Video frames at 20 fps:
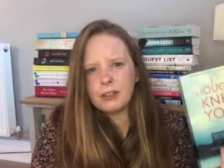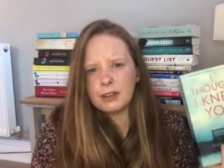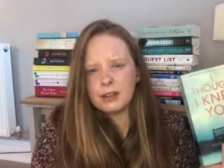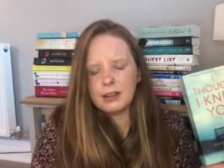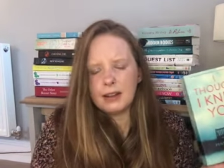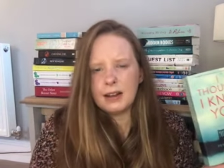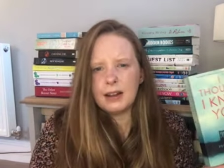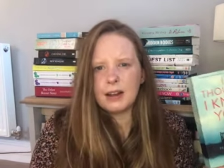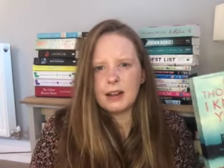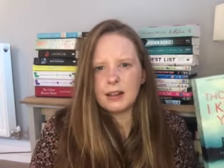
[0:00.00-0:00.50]

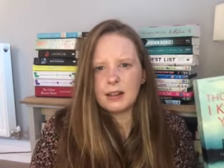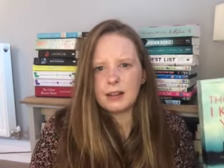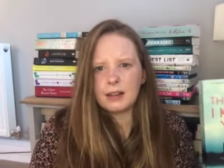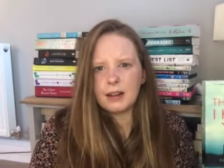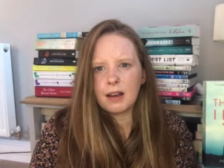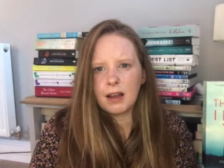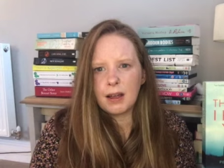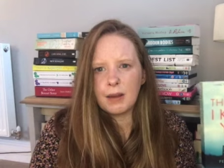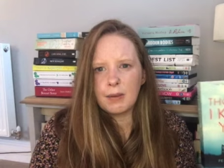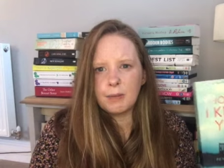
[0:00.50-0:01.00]
you know, the
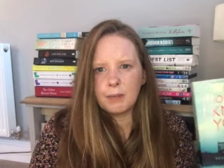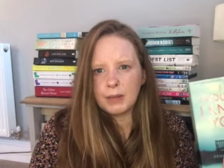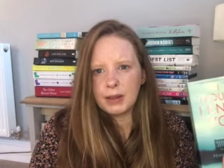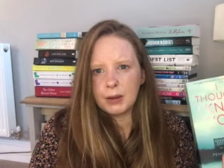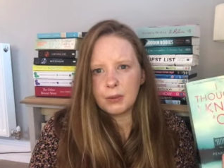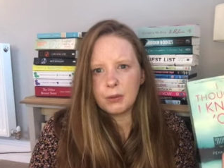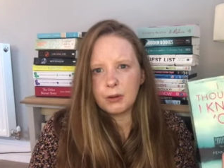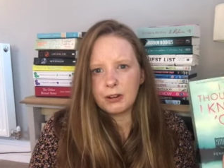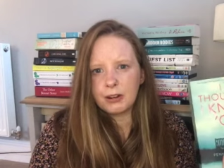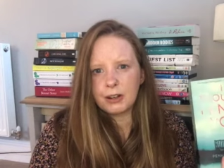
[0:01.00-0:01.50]
time that
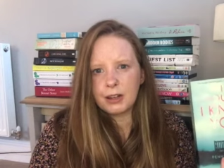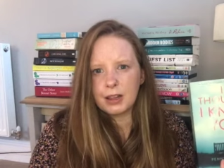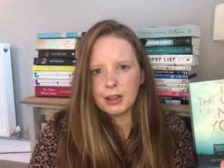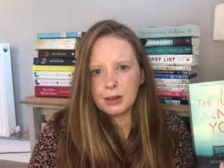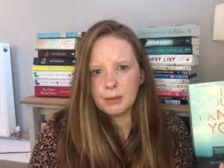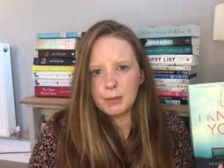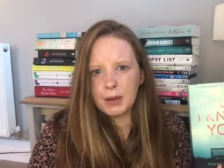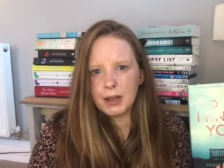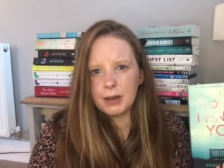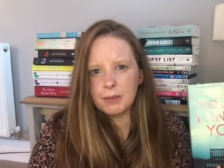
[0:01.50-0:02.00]
we're on at the
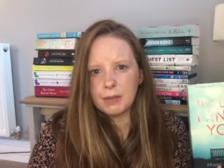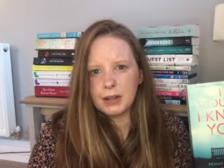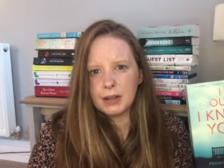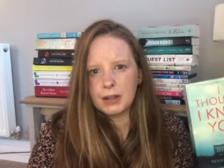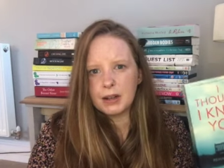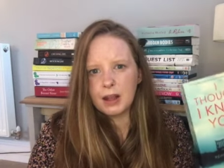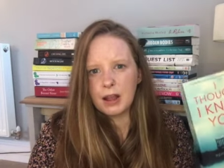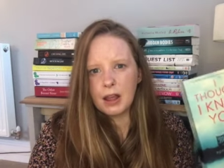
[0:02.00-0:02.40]
moment.